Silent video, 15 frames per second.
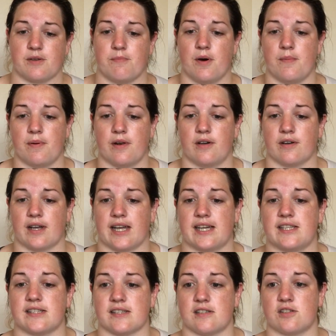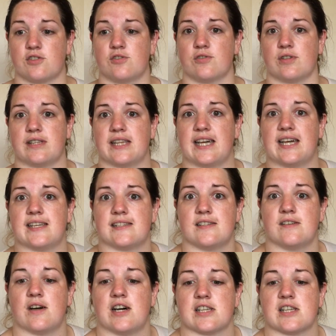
so pop along and join there to